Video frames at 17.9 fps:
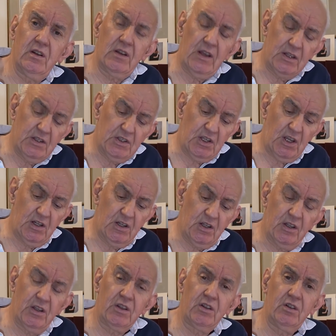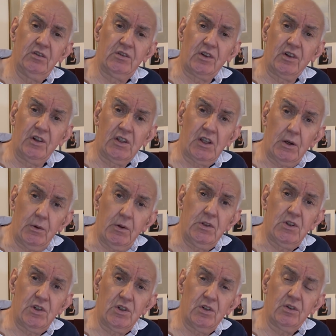antenna that is going to go
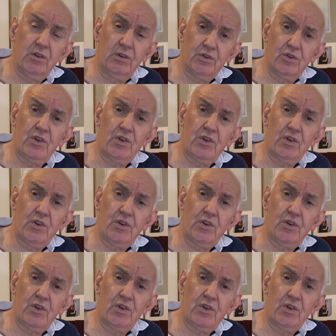into your